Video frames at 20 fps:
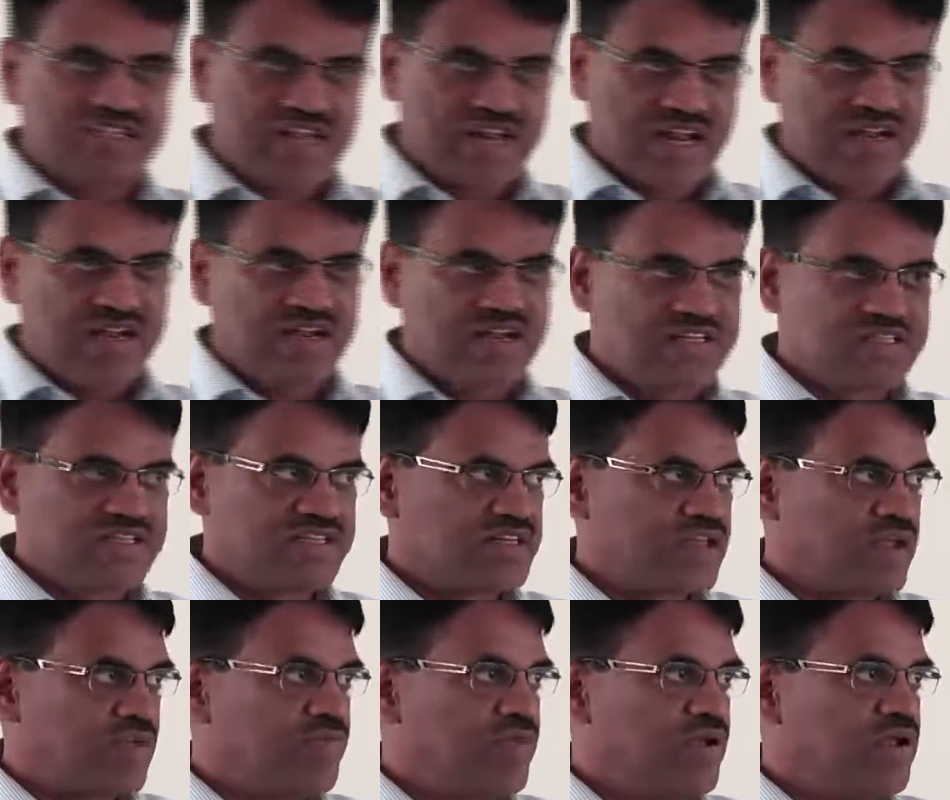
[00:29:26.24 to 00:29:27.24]
300 digit
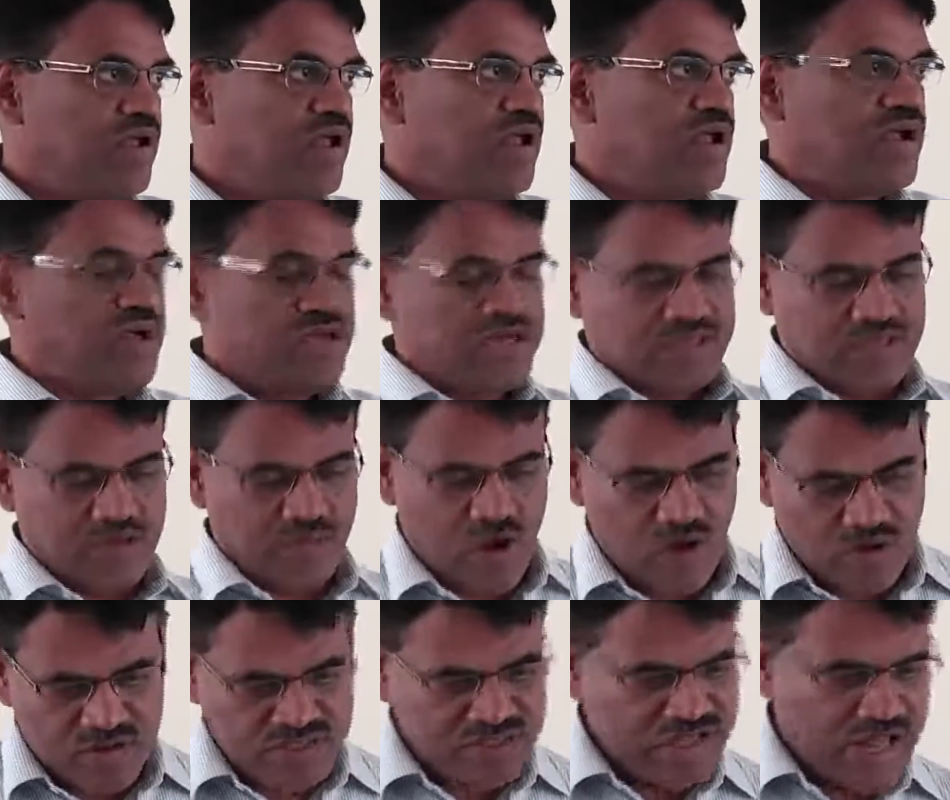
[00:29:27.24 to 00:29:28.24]
number.
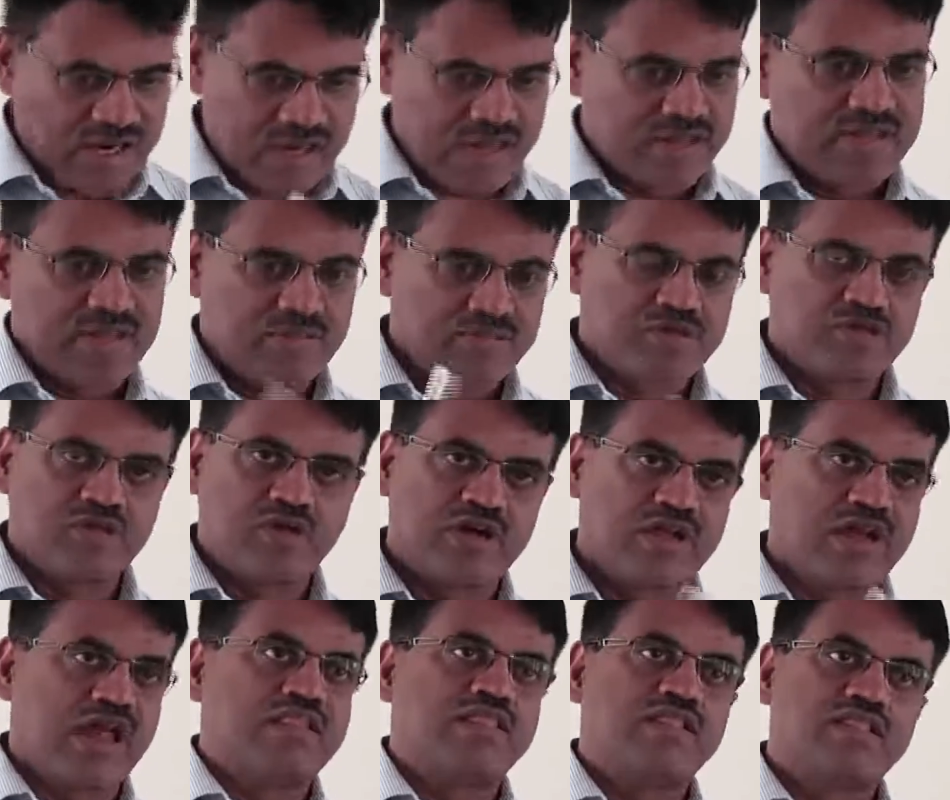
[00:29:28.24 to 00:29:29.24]
Somehow this algorithm should
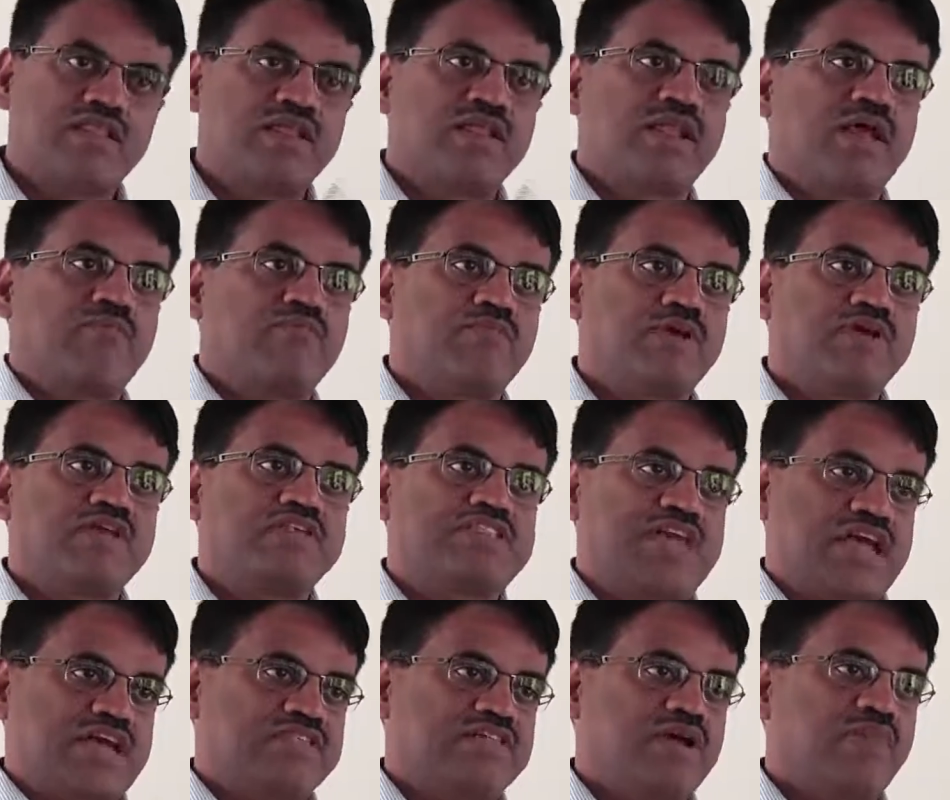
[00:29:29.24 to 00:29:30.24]
run the number,
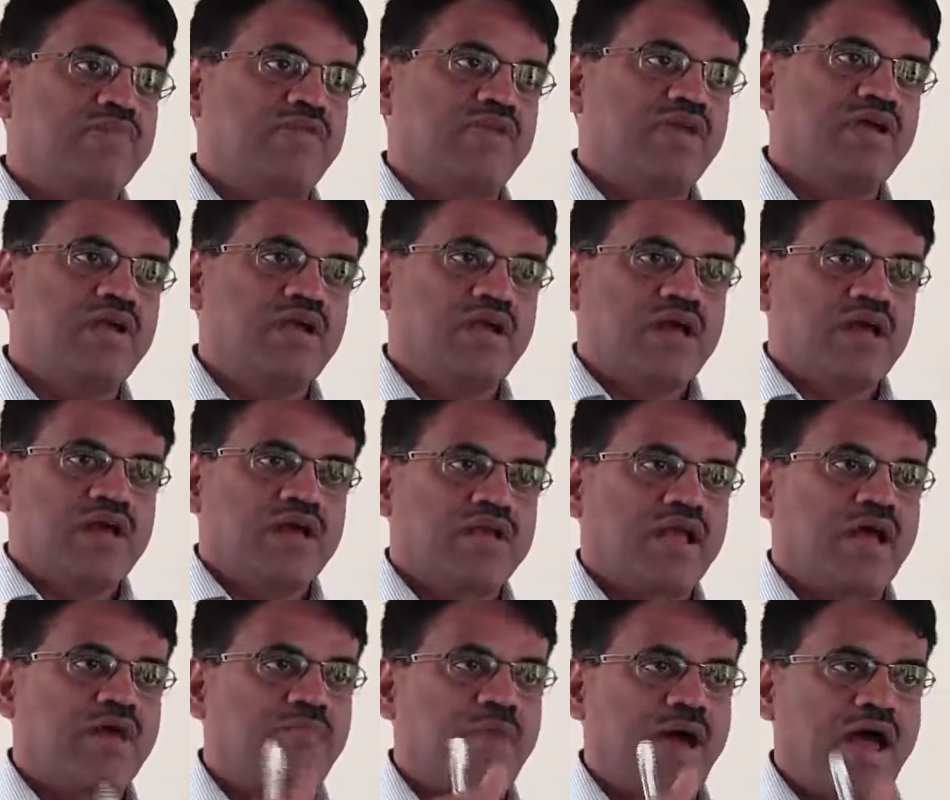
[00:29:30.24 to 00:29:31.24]
check something, and
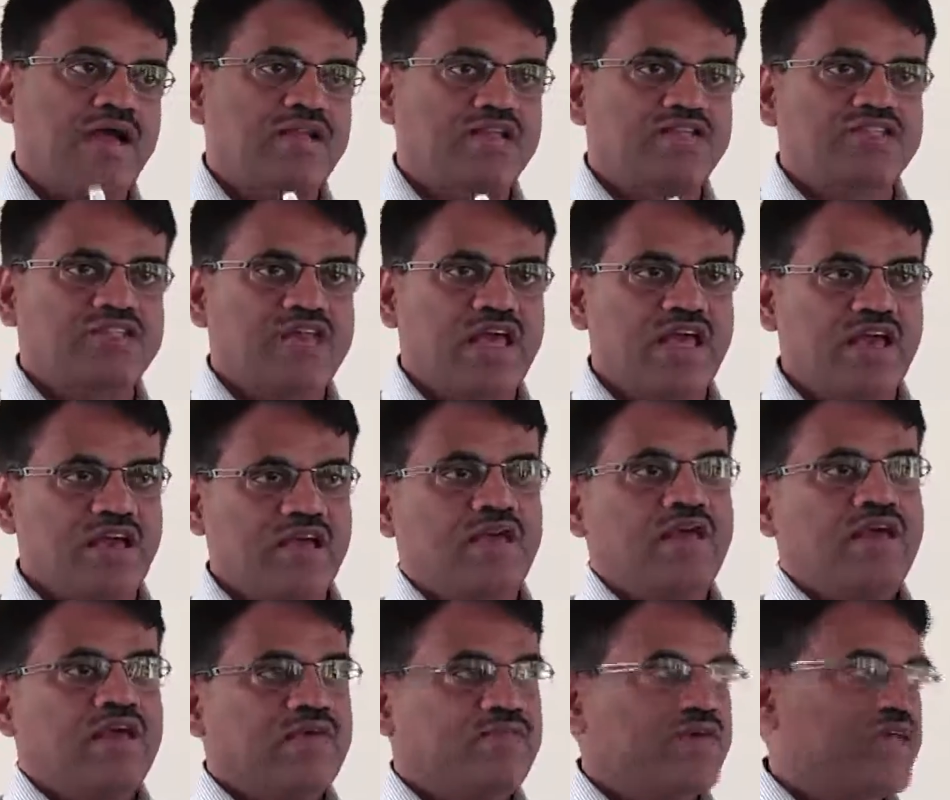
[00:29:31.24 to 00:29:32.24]
come back to say
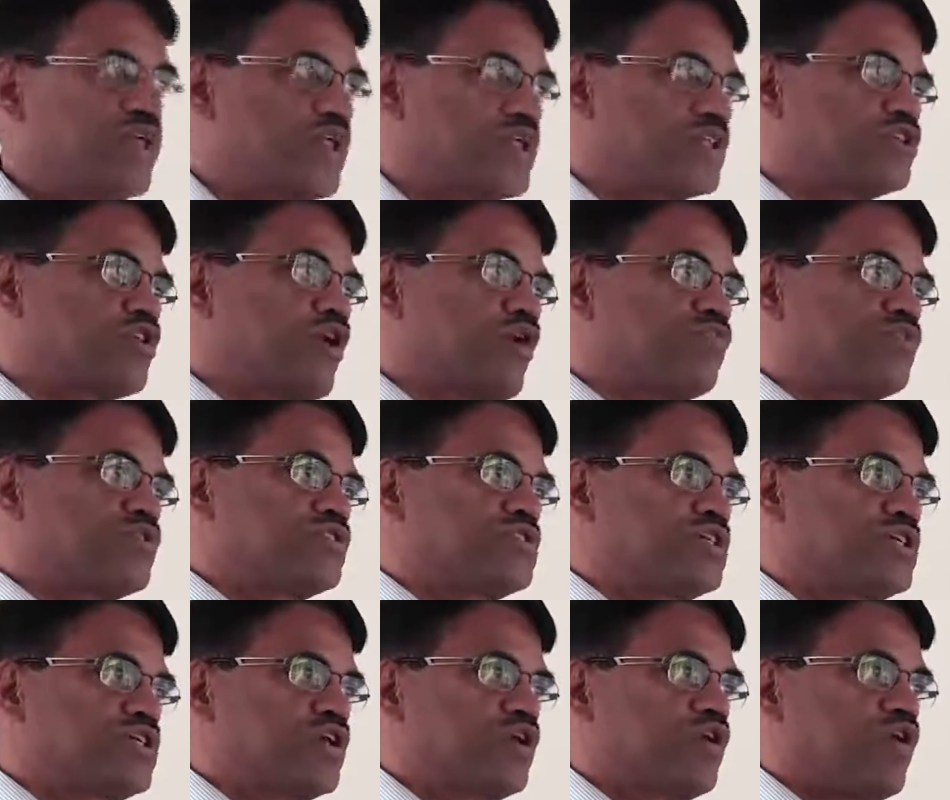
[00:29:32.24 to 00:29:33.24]
whether it's
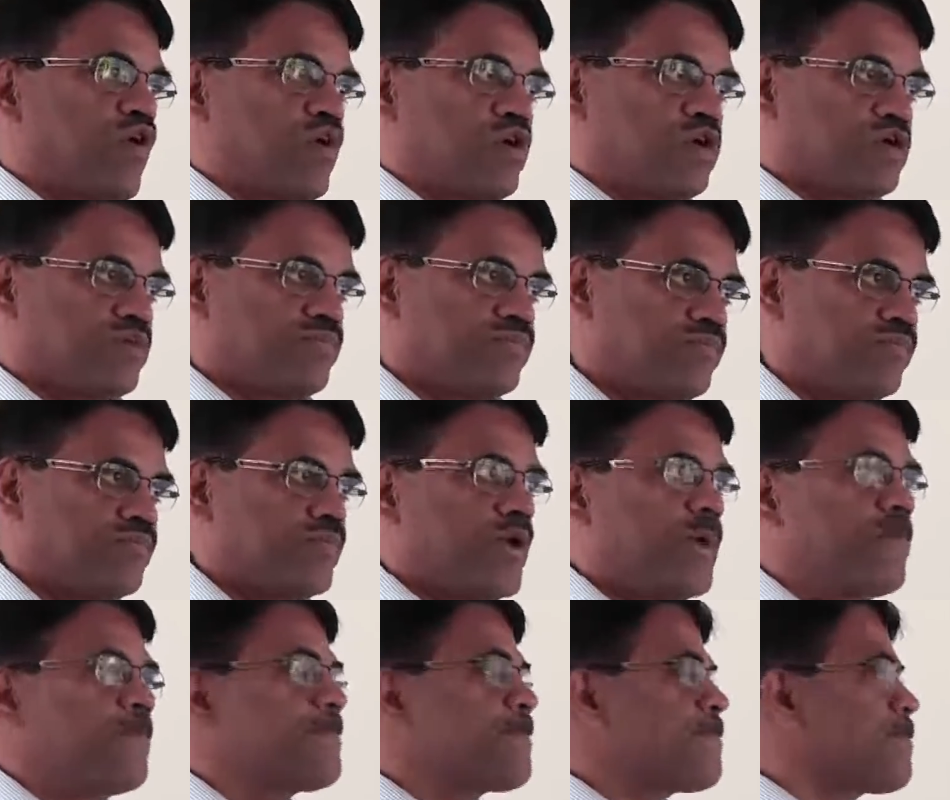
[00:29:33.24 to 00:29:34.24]
composite or not.
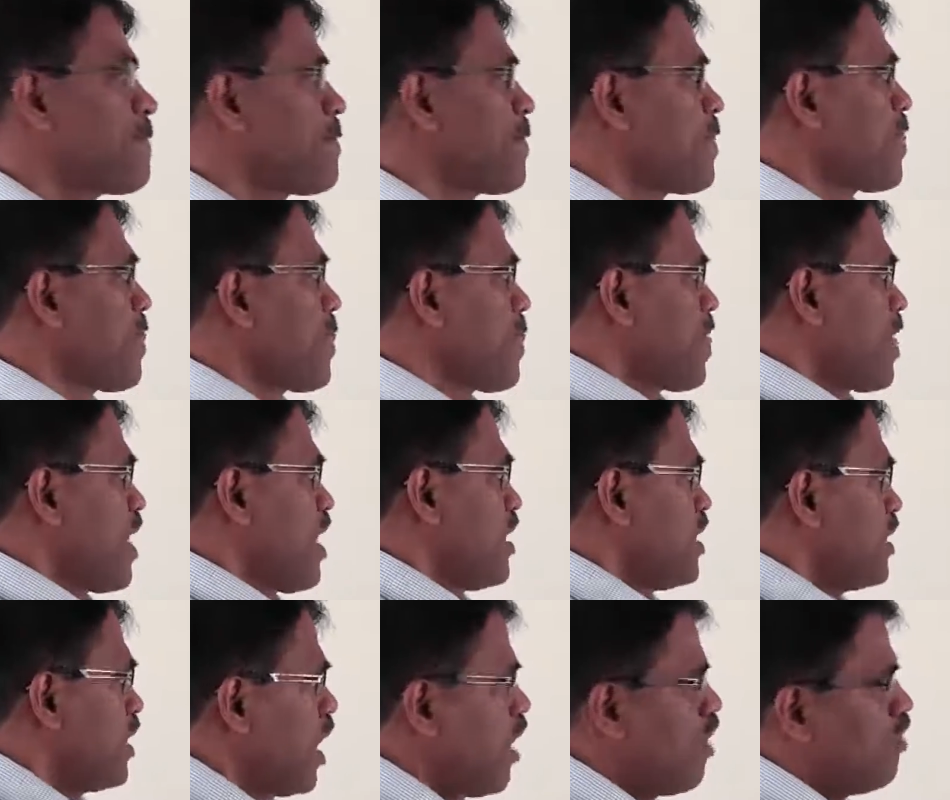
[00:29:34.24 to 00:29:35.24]
Okay.
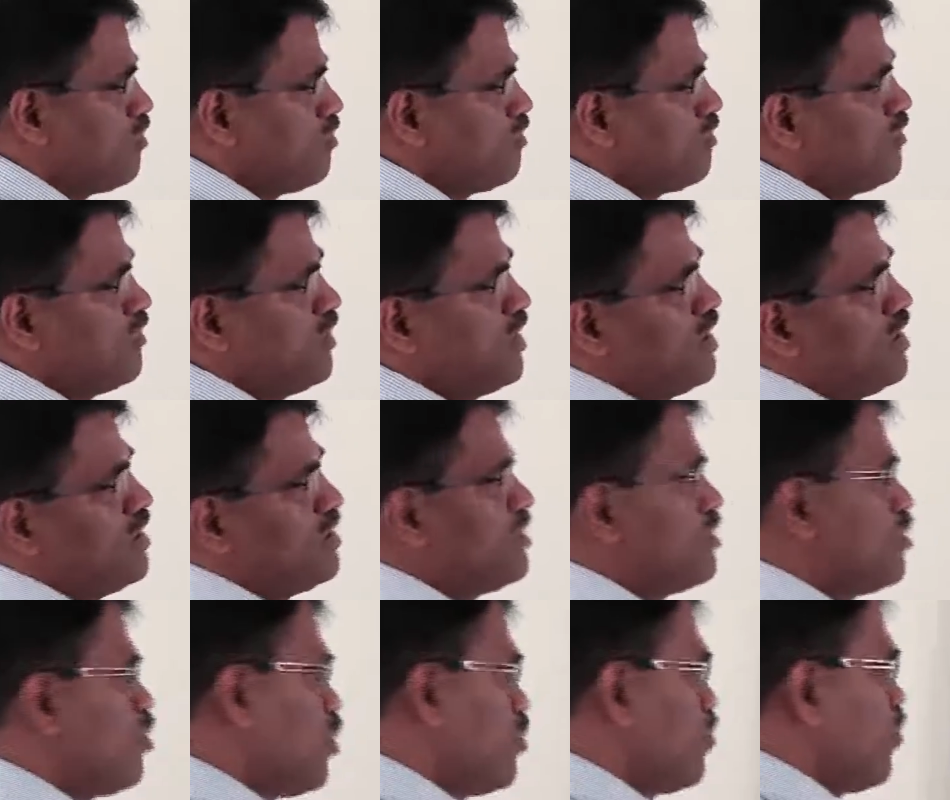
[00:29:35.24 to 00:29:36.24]
Now we
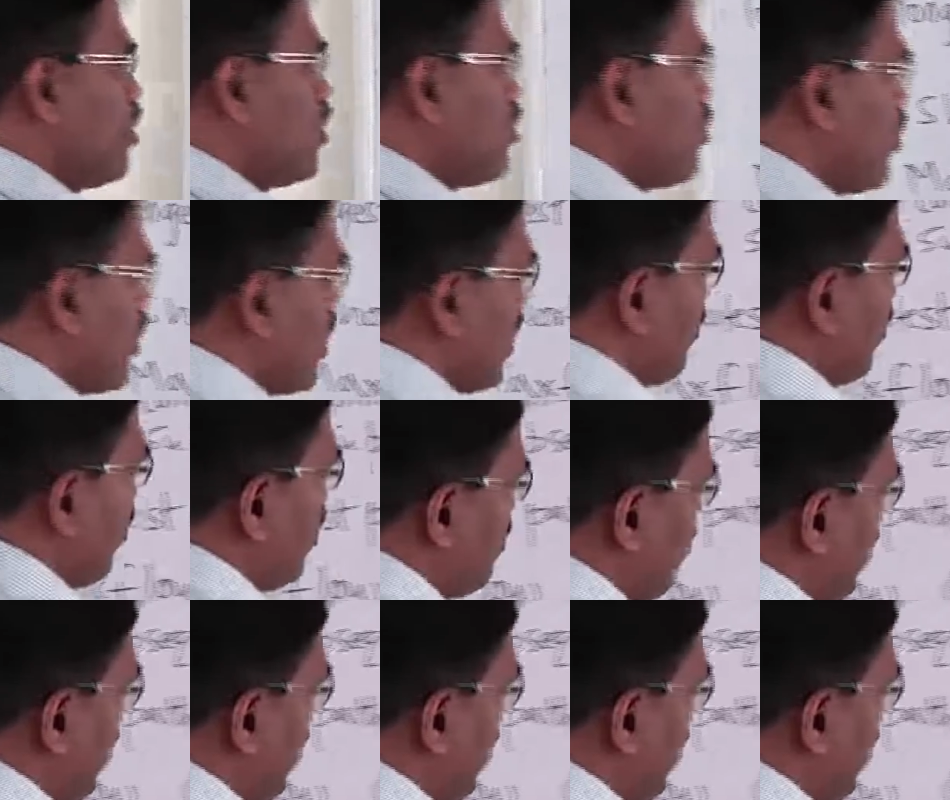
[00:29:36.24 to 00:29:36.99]
don't want to worry about